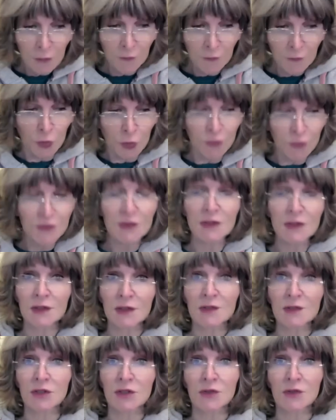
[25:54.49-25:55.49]
forces
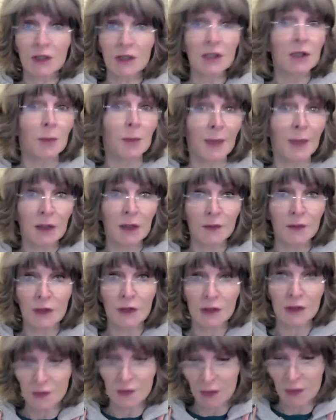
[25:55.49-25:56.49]
us to think about
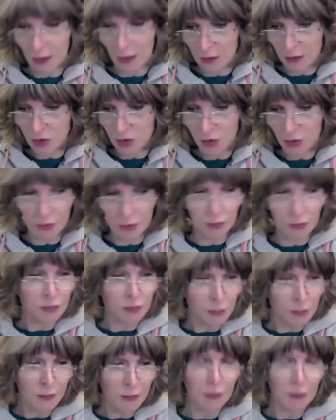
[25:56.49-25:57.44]
this and to,